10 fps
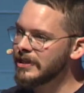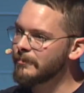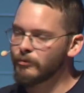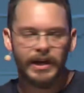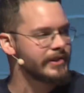in the
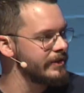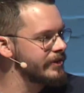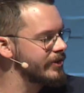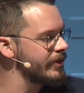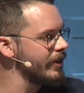
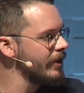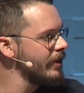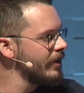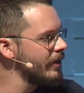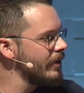presence.
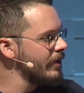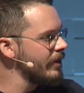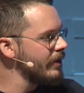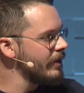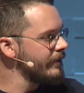
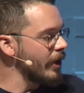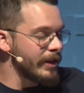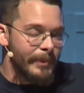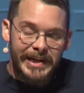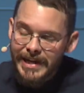Not
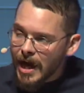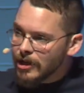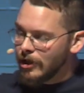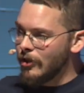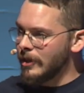only am I not
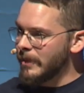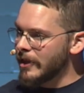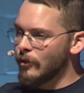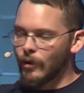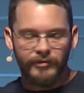alone, I'm not
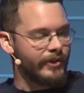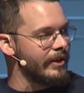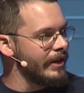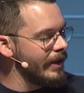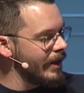an orphan.
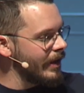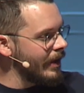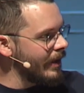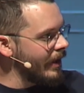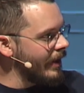
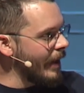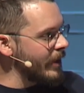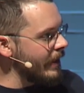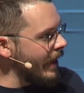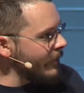I'm
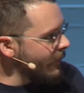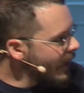an